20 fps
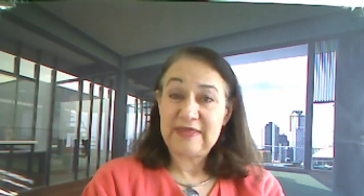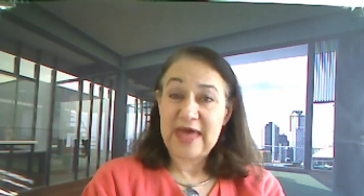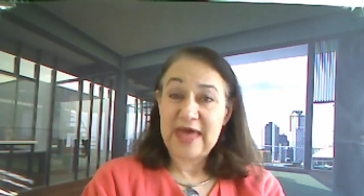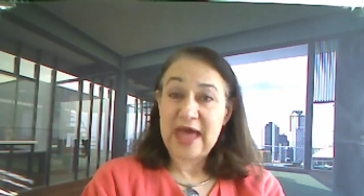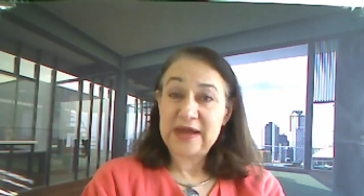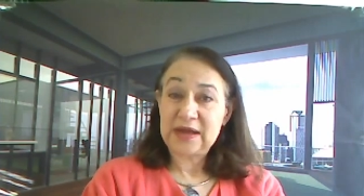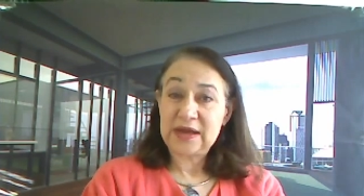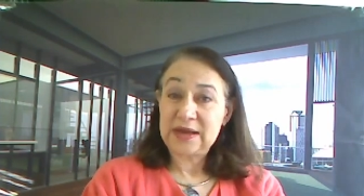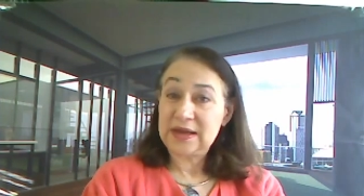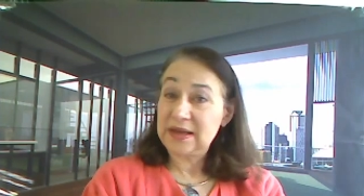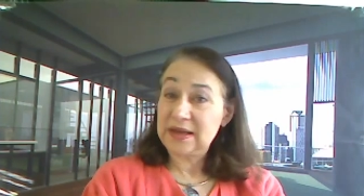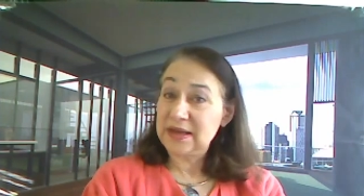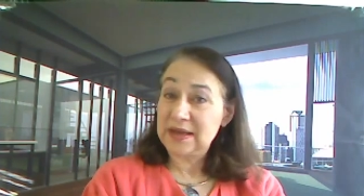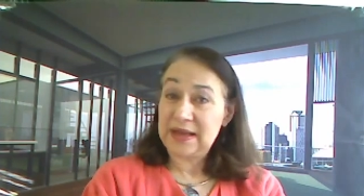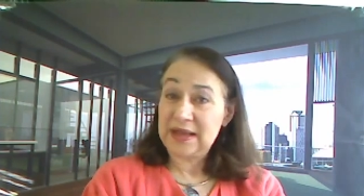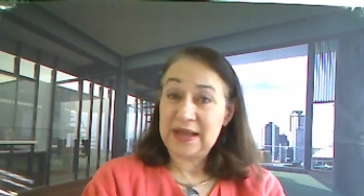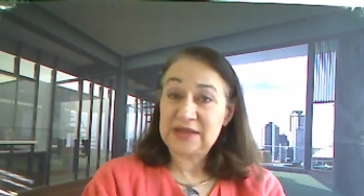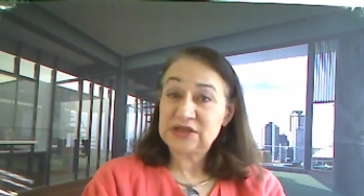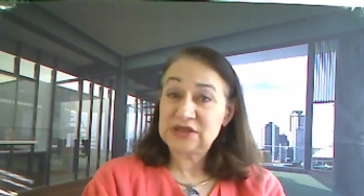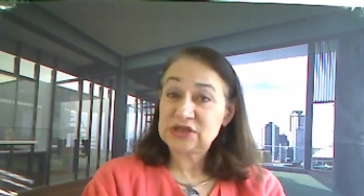that
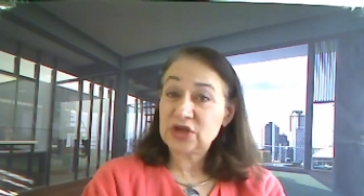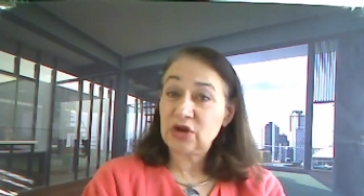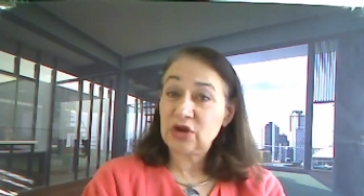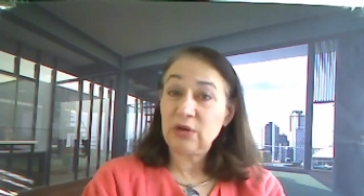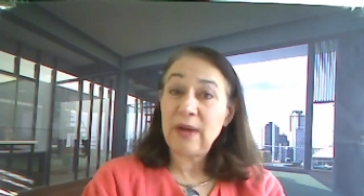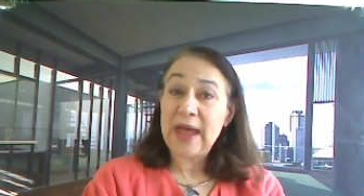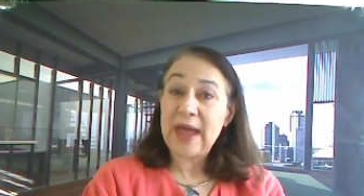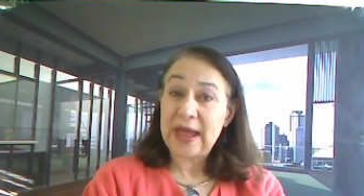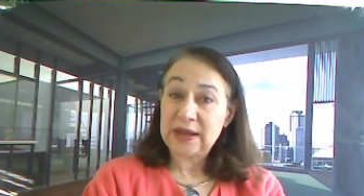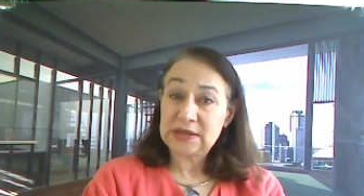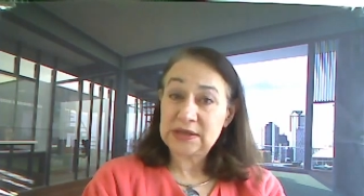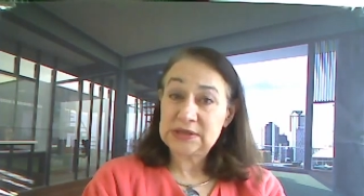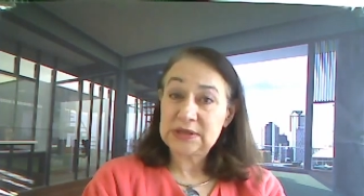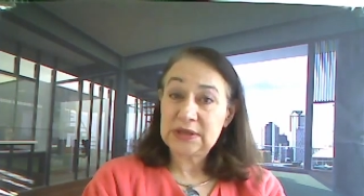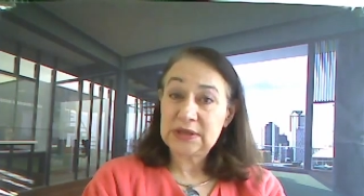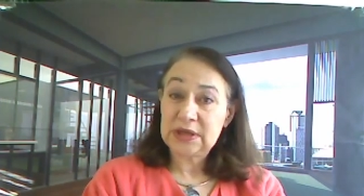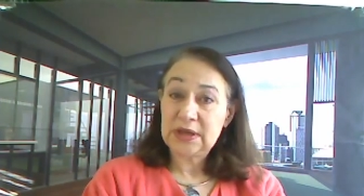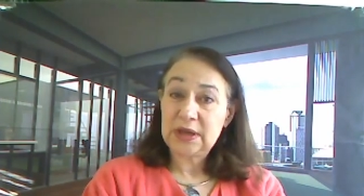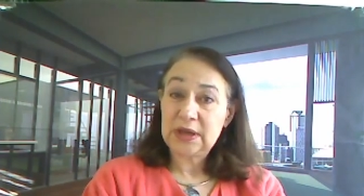it's correct.